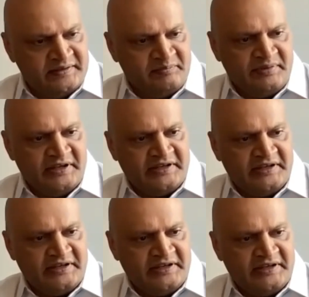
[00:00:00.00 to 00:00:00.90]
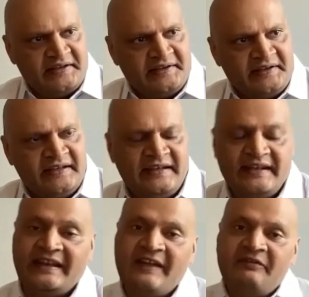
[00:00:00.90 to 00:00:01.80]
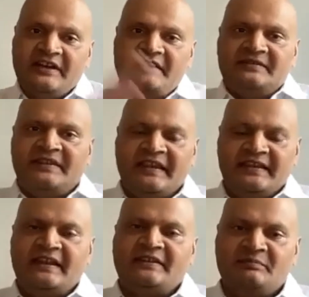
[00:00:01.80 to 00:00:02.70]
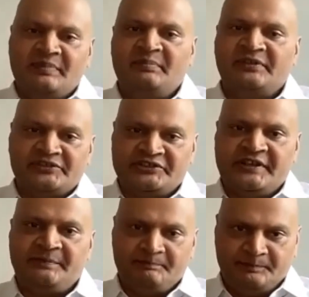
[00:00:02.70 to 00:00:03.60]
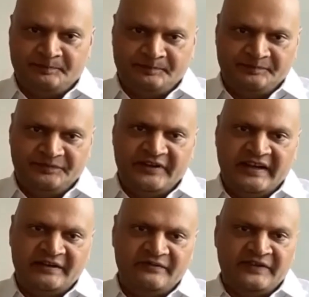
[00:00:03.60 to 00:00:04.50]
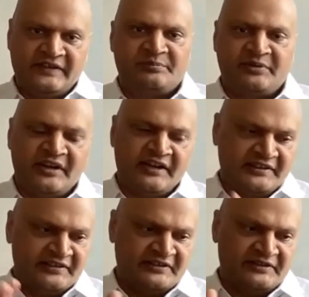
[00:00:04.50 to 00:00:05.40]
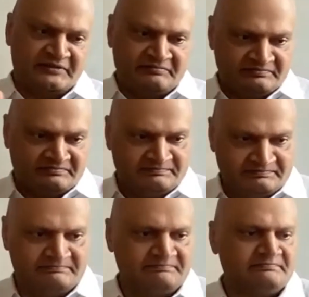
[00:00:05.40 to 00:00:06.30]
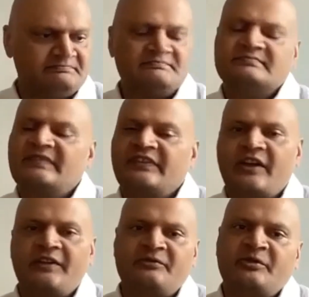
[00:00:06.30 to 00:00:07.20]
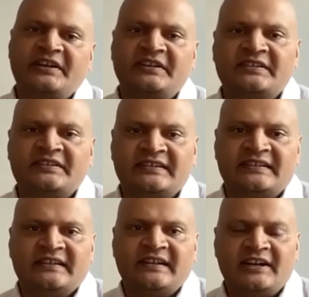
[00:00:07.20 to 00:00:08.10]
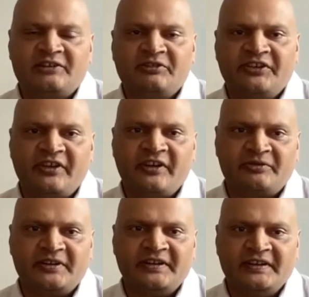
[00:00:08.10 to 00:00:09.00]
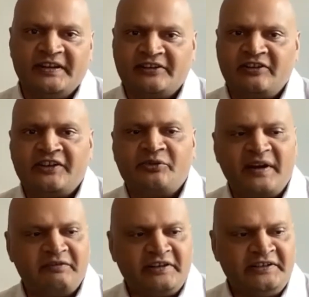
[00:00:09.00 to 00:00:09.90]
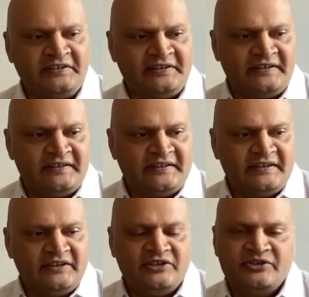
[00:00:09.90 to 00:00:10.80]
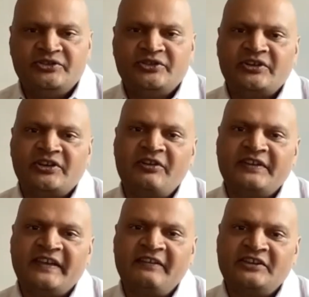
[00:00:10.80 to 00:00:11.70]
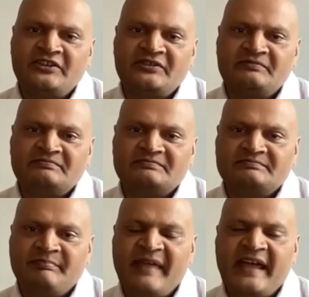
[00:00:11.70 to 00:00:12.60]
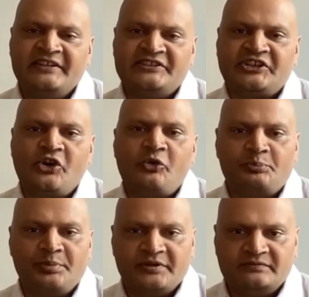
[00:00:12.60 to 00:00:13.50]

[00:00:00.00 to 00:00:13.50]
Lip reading: But in everything that people ship, right, physical product or software, hardware, software, electronics, whatever, you're always having to manage scope,